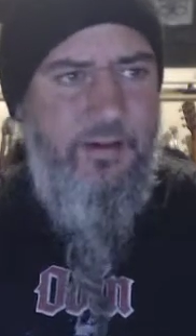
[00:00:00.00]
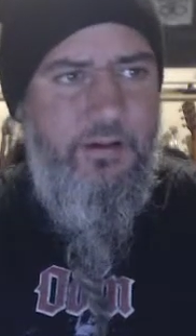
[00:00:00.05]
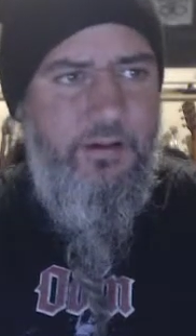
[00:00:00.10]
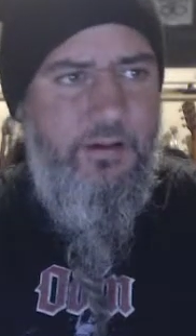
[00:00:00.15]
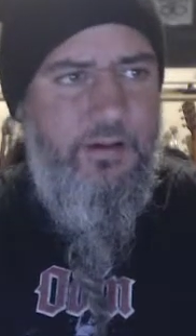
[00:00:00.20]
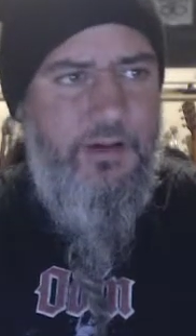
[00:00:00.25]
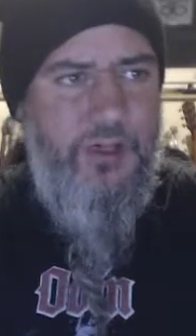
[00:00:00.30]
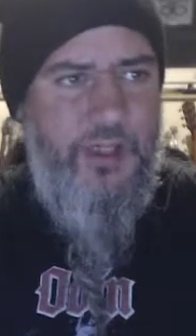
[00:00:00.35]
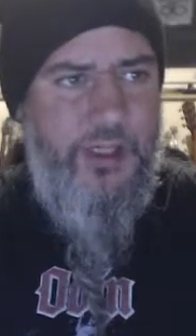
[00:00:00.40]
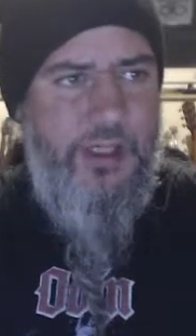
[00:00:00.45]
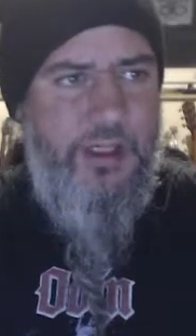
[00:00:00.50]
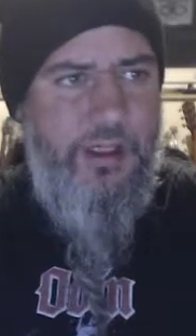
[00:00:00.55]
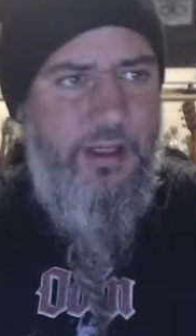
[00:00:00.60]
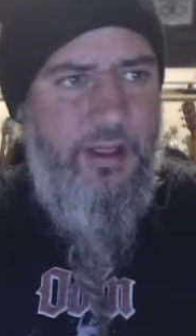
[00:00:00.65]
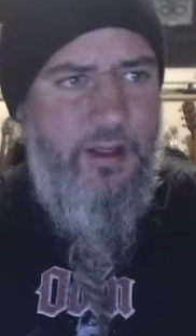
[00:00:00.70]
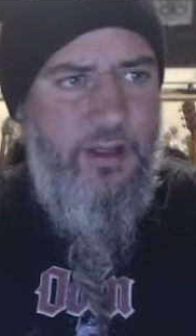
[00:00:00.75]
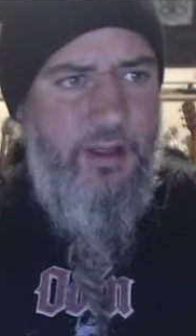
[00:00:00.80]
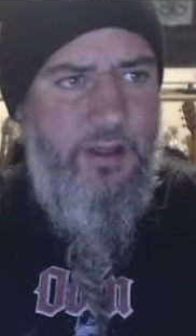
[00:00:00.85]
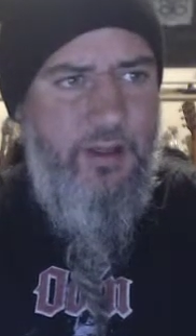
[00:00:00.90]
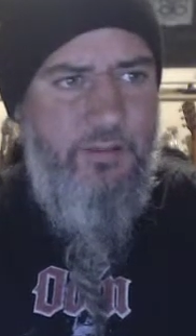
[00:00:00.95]
Usually,
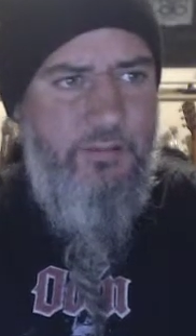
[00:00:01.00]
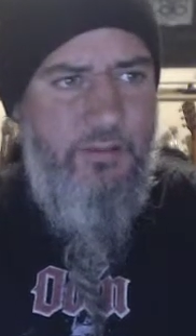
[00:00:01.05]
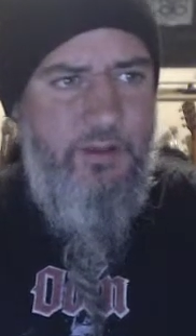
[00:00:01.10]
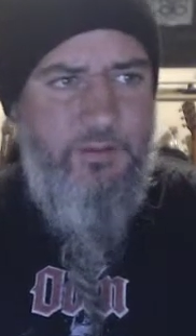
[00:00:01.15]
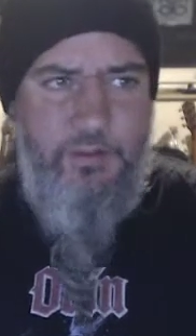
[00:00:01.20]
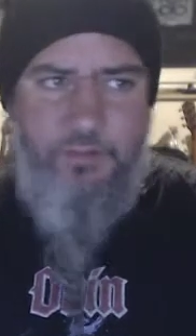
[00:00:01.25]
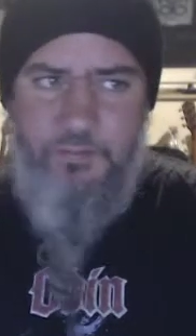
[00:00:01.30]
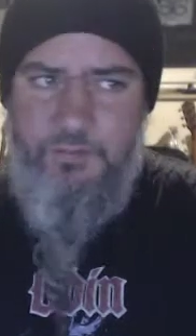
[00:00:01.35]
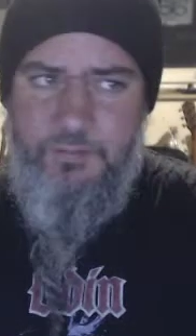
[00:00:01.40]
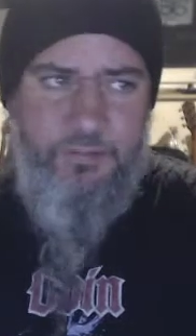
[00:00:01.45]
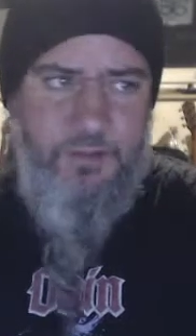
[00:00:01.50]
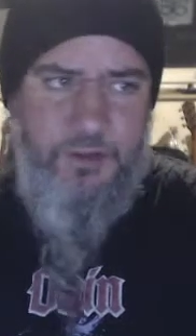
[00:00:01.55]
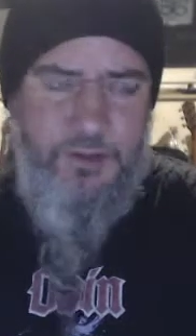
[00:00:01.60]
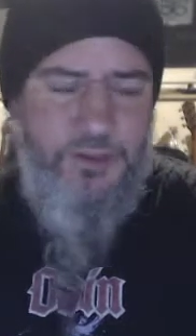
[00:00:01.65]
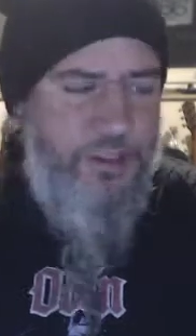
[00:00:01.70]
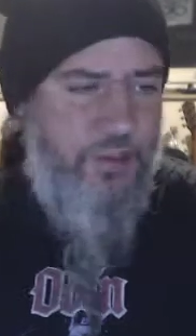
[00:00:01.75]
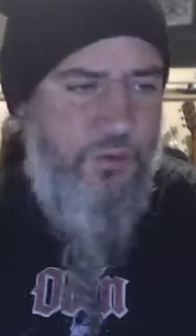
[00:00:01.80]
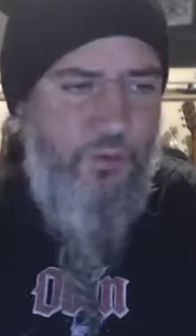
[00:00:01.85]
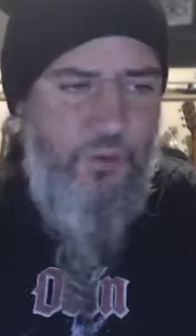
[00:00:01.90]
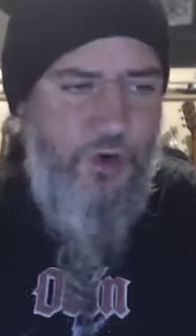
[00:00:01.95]
if I'm
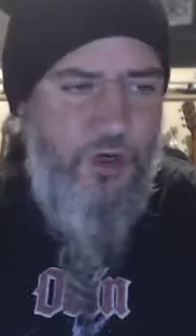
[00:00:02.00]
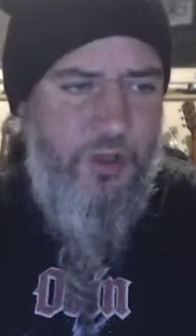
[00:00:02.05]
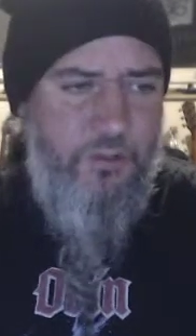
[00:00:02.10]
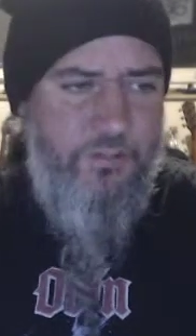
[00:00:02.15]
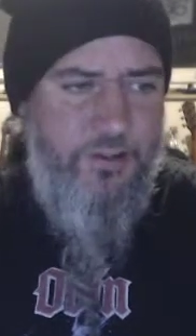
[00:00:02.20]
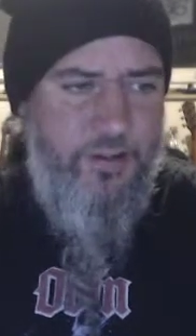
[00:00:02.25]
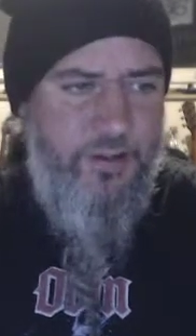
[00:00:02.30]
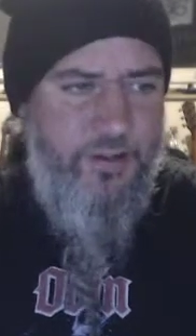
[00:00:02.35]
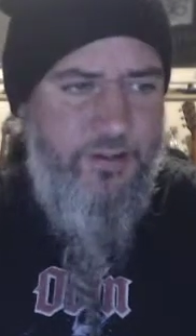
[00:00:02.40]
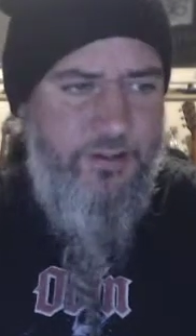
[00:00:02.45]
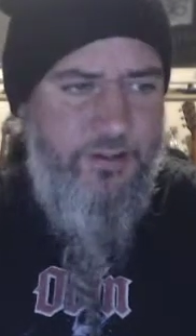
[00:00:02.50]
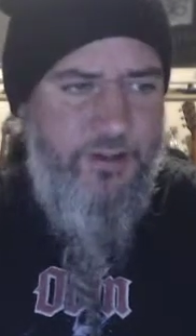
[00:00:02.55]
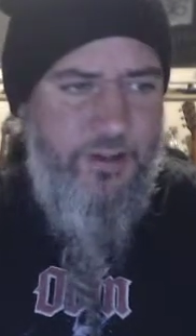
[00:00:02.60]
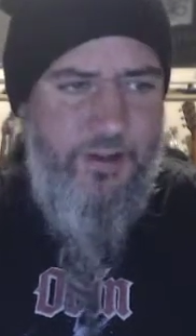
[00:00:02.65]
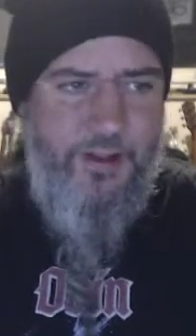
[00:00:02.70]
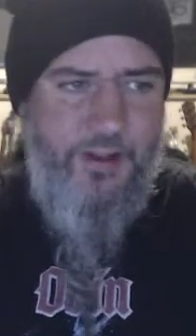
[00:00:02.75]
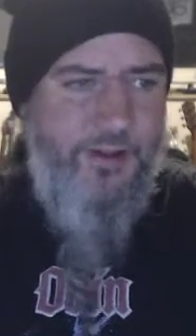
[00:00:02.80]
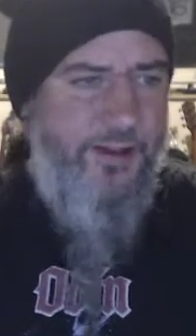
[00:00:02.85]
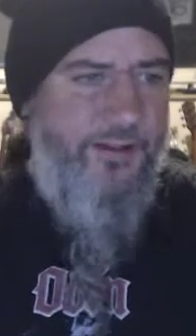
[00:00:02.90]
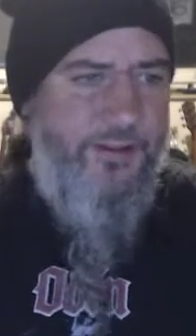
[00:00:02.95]
using a worm, they'll
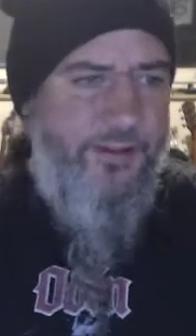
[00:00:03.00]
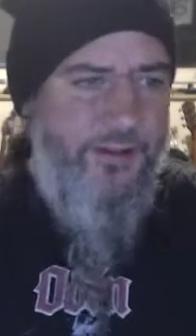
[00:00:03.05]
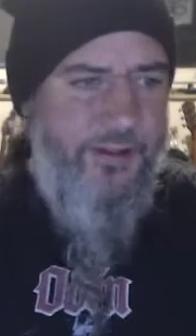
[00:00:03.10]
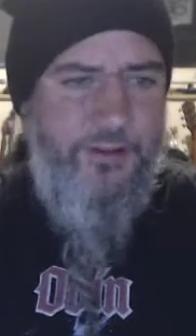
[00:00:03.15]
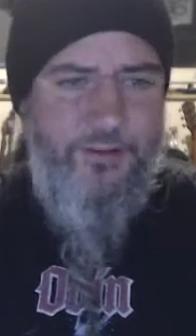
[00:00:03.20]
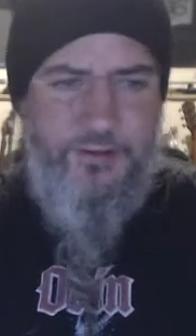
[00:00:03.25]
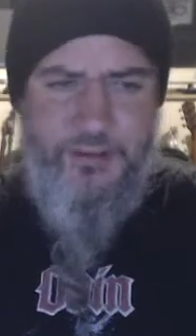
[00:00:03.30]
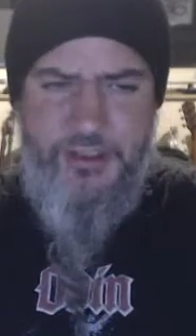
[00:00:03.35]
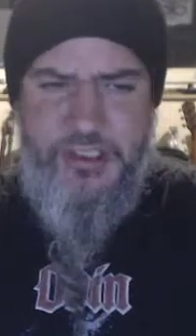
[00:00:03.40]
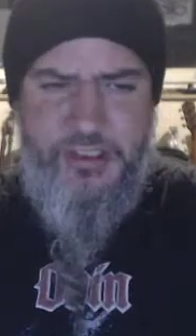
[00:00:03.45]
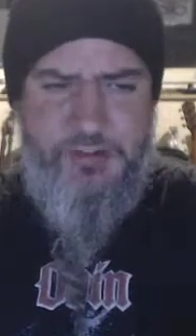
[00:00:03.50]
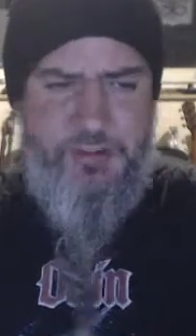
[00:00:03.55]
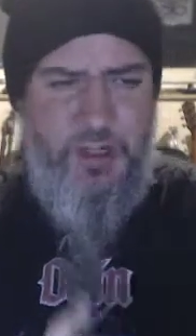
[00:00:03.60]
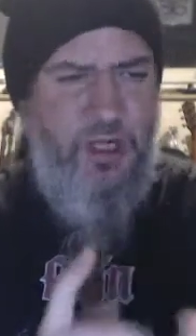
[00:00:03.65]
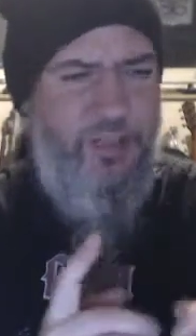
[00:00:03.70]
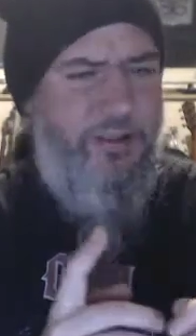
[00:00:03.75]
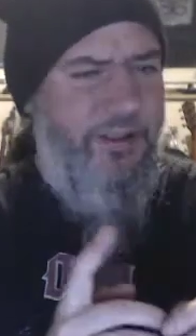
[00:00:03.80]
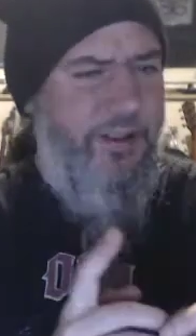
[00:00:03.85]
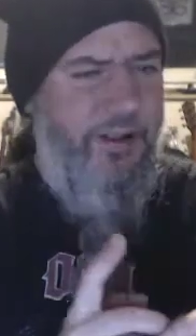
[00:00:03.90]
get on the hook. They're small, they